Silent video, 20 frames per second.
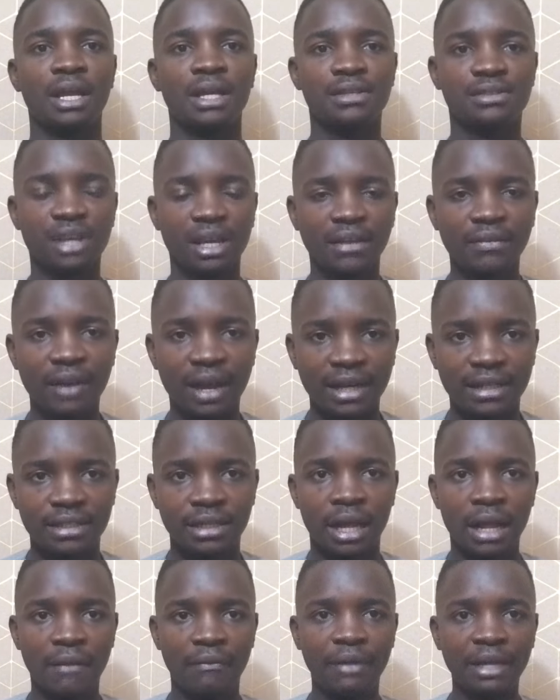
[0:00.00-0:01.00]
saying
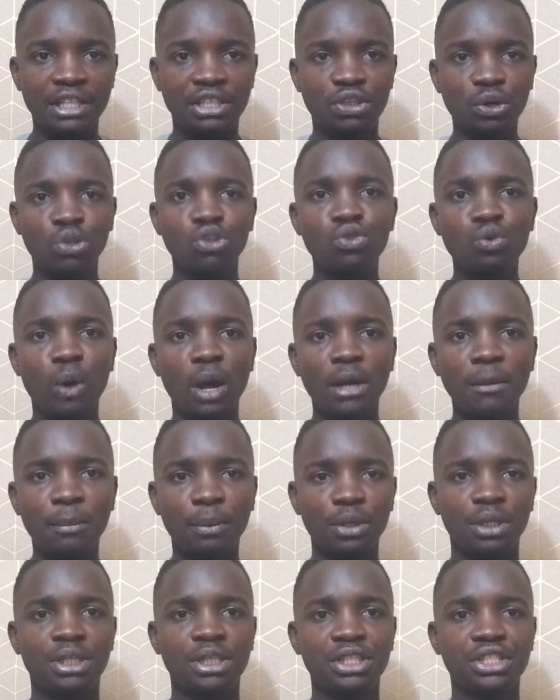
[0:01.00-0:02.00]
that they don't want
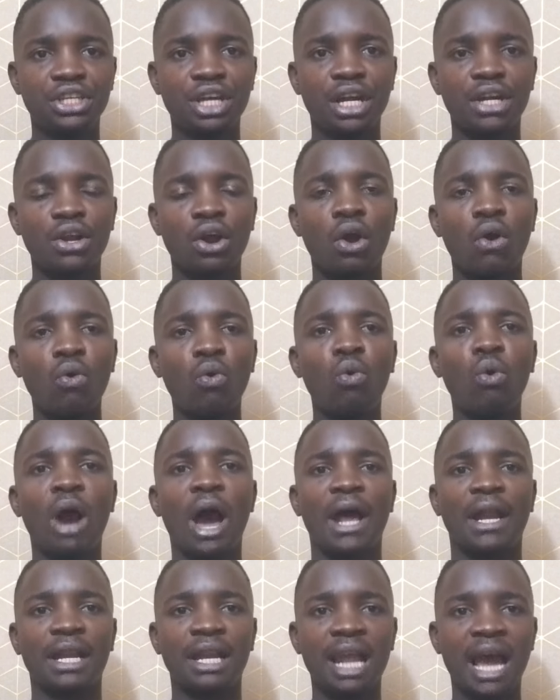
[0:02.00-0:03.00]
politicians who
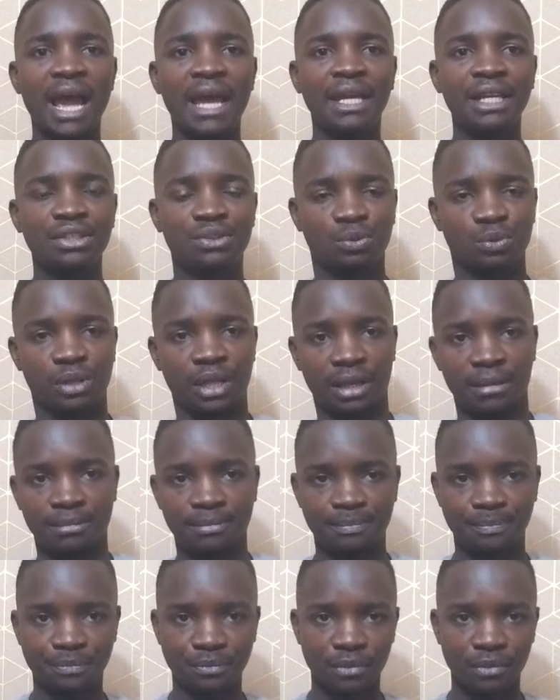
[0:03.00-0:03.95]
are lying to them.